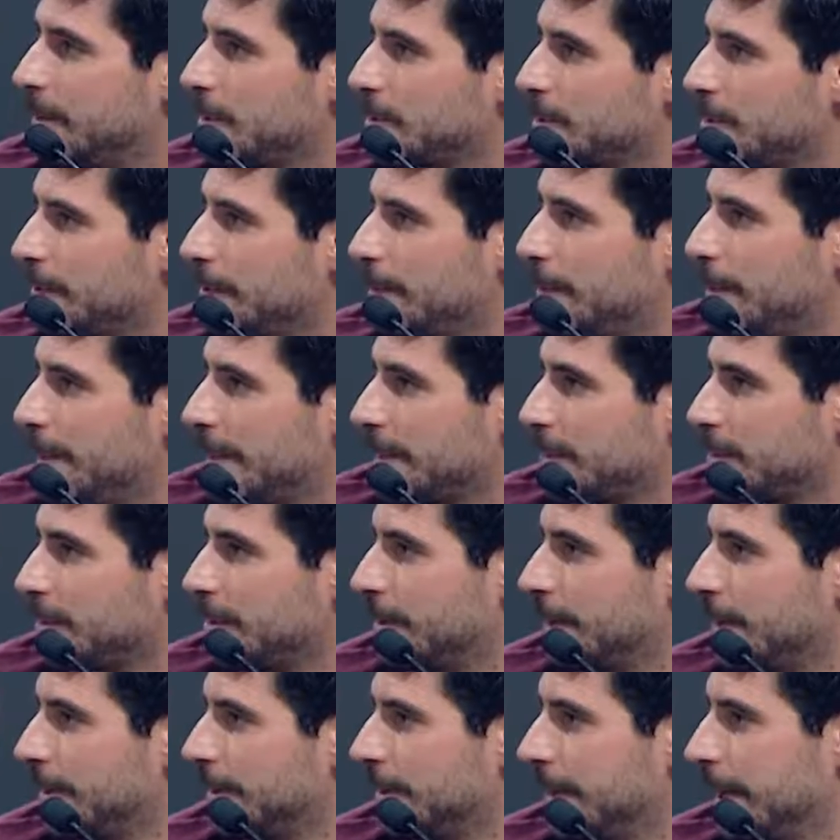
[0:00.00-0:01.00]
We're on
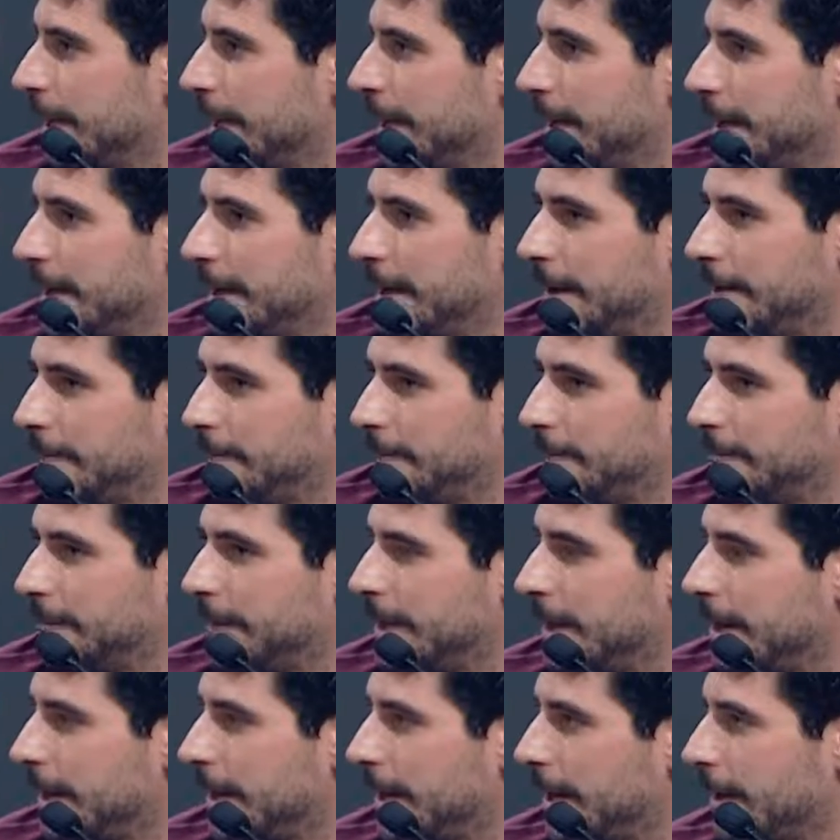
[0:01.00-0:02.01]
the on their
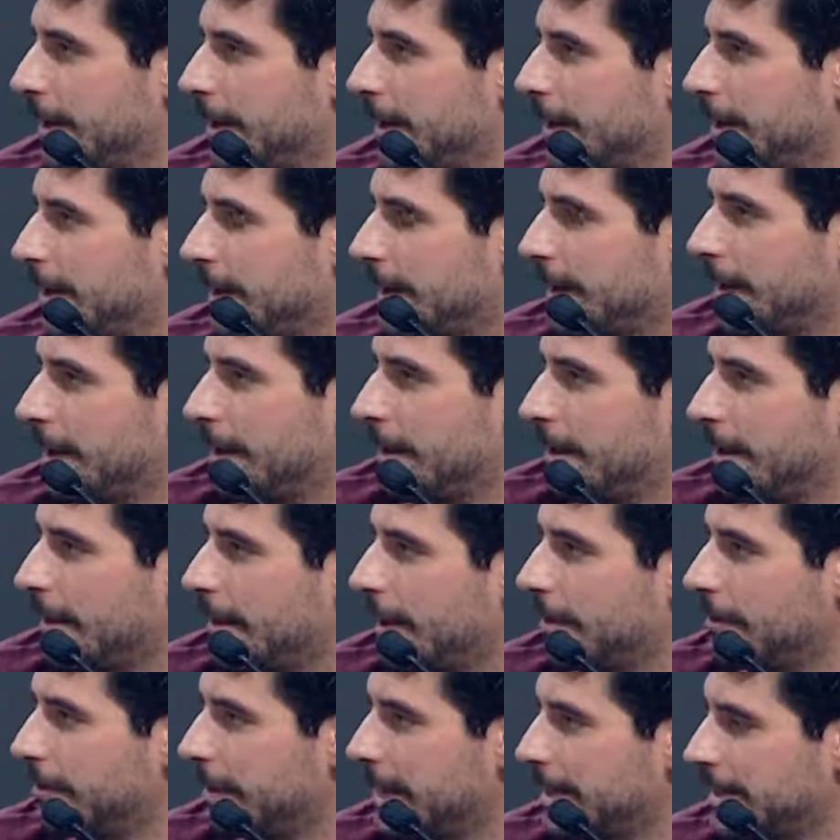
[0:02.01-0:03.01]
journey uh,
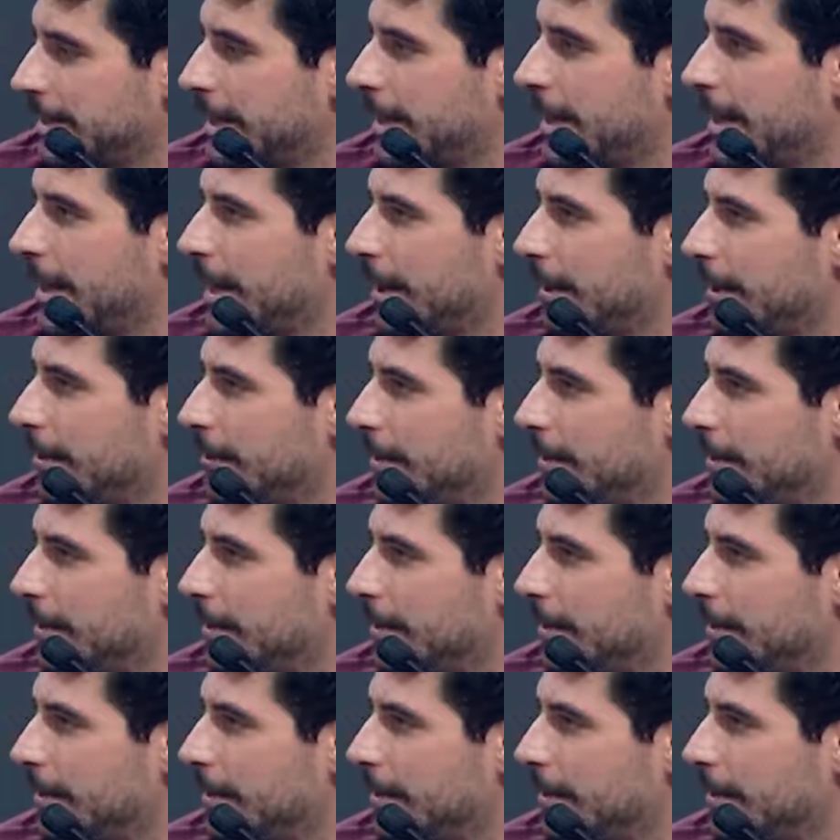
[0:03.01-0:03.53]
with them, but these are